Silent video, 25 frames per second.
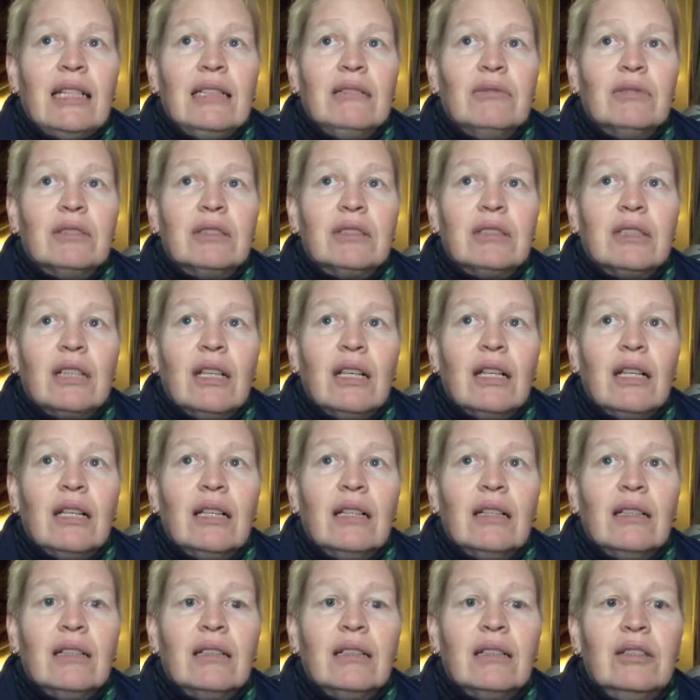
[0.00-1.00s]
it was
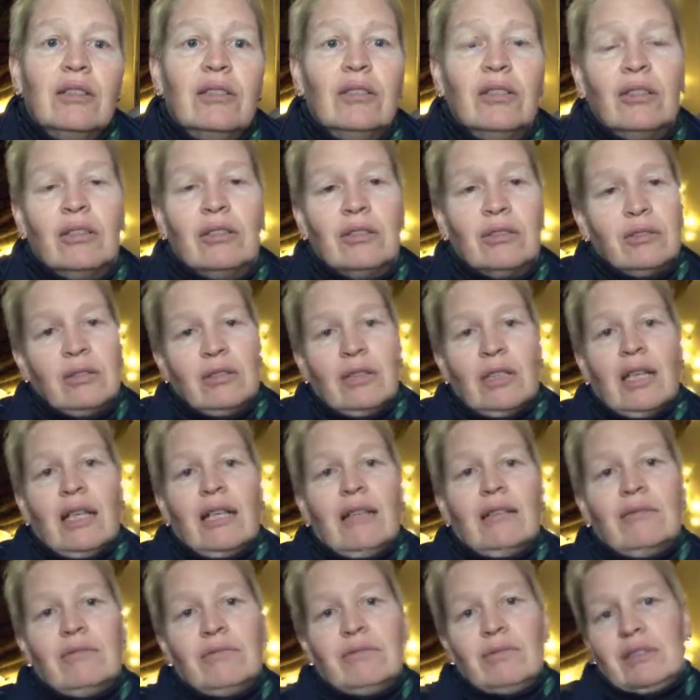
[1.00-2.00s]

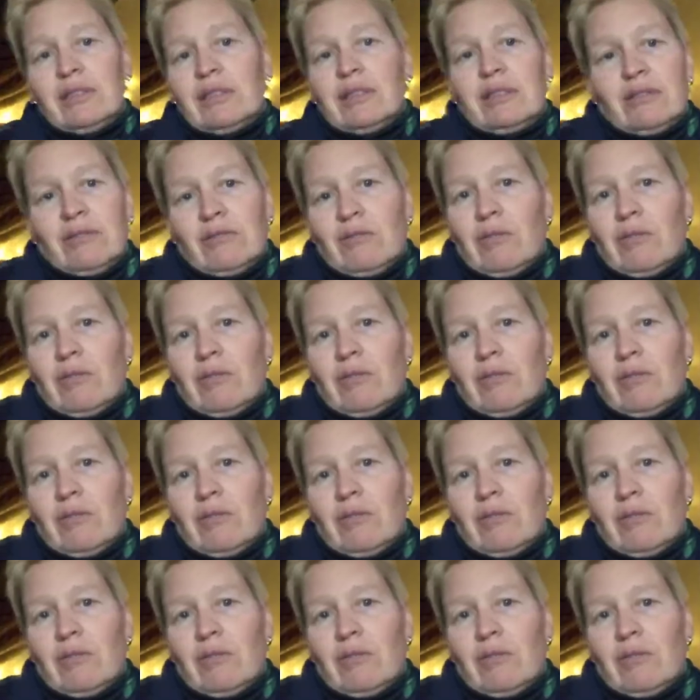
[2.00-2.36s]
was